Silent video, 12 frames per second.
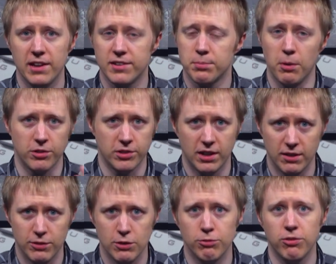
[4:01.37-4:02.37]
It's supposed to
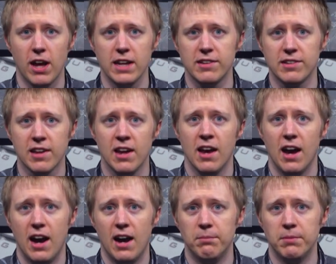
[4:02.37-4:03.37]
give you flights.
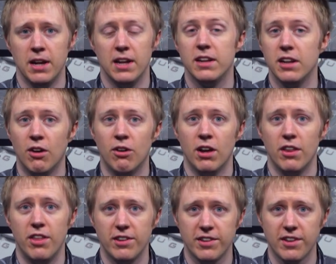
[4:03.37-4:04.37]
Um, you know,
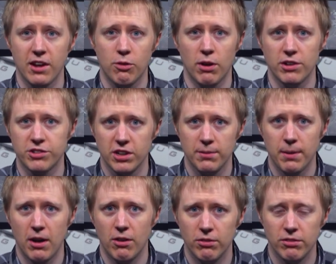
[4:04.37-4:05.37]
this is a question
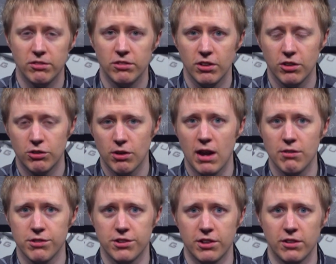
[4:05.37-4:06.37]
about
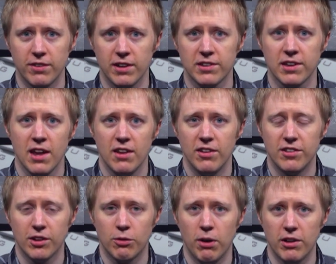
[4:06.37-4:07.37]
ground service. There's
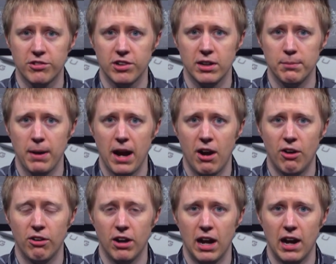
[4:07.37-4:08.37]
a question
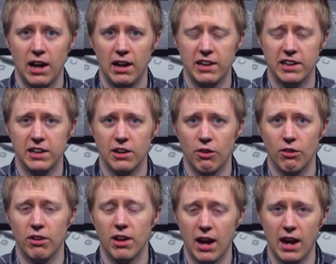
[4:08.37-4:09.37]
about, uh, you know,
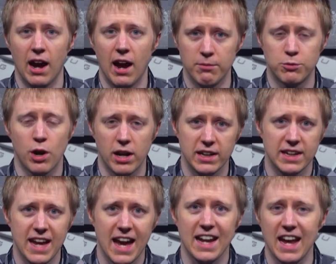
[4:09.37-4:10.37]
I, am trying to
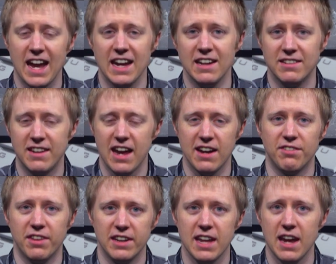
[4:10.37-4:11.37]
get a day of
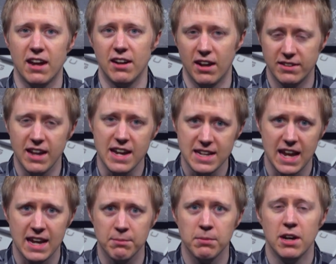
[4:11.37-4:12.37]
the a day
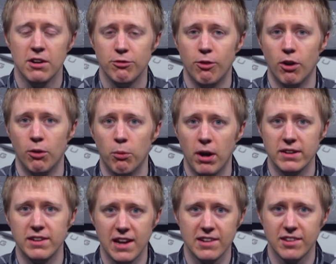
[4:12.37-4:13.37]
name for what
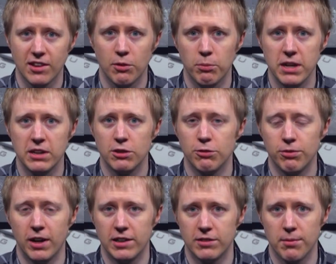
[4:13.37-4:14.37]
days of the week do
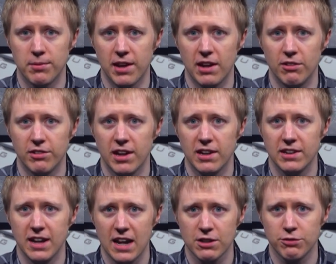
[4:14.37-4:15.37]
flights from San Jose to
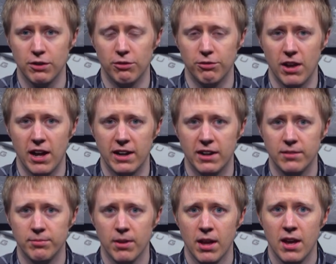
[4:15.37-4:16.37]
Nashville fly
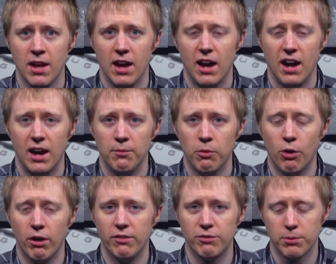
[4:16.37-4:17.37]
on, um,
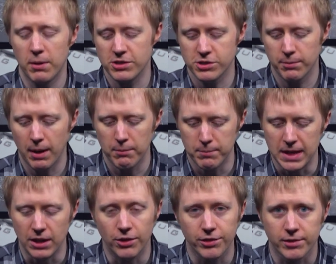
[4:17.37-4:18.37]
or information about
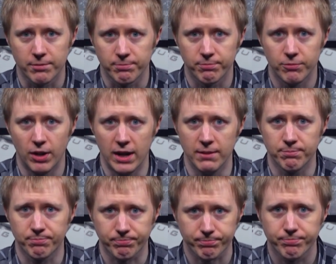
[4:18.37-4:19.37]
meals, right?
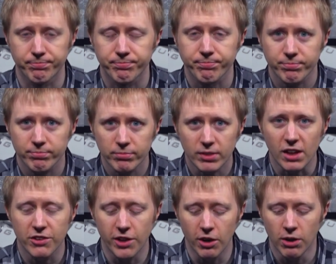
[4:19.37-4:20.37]

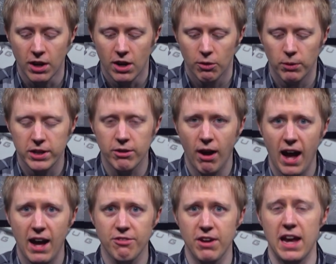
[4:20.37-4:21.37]
So when you
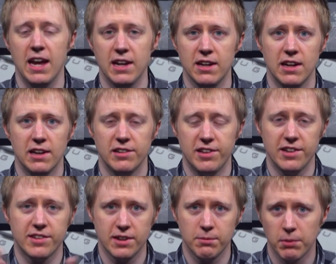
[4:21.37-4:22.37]
have a
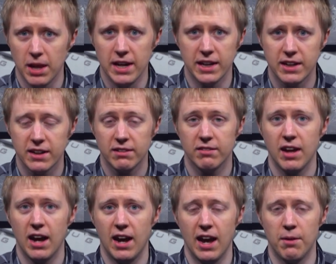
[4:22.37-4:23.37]
system like
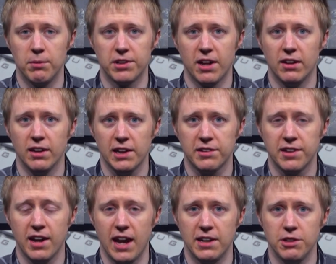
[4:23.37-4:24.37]
uh, Amazon Alexa
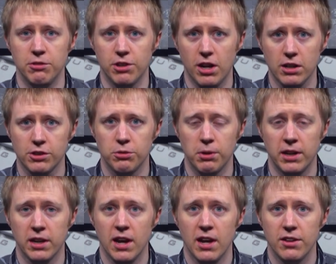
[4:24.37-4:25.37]
and you talk to
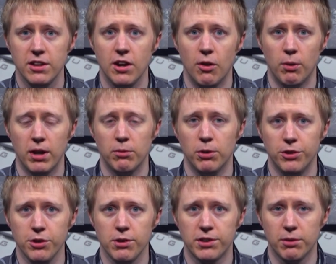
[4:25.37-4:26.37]
it, you know what it will
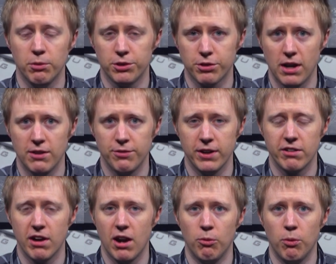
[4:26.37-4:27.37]
do is it will try to figure
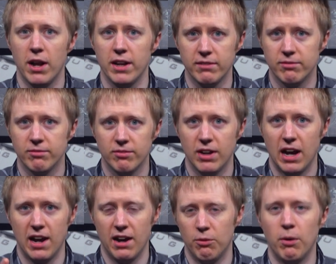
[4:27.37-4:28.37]
out what
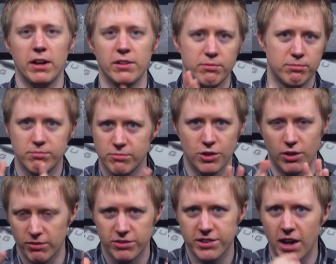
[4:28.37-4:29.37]
uh, what sort
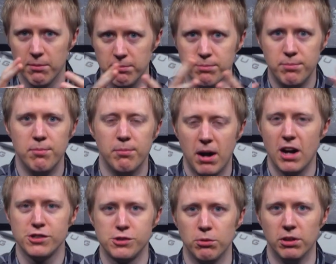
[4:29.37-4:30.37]
of sub
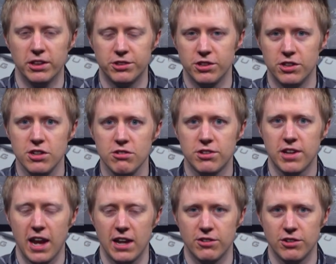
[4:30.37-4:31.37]
module it should use to
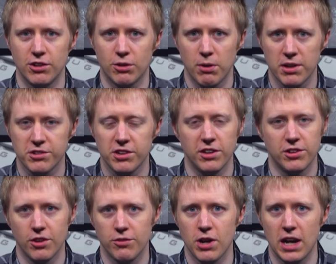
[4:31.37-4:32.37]
answer your question. And
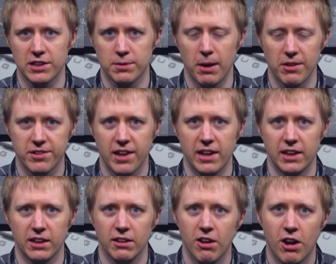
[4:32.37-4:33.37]
so if you ask about setting
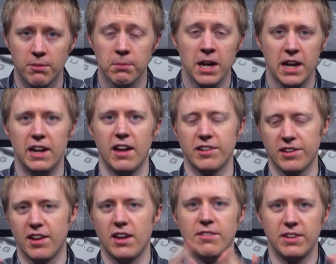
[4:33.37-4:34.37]
an alarm, it has a
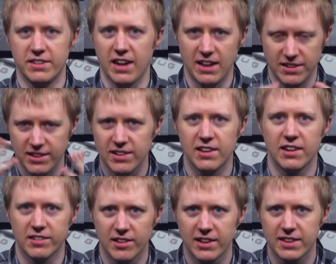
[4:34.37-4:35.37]
set of intents and
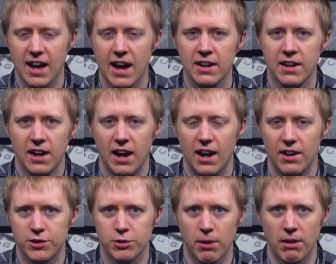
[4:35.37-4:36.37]
things like that uh,
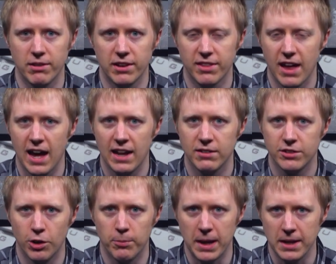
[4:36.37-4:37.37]
surrounding that
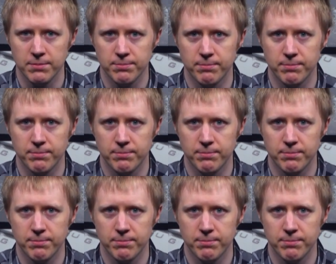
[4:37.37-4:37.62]
domain.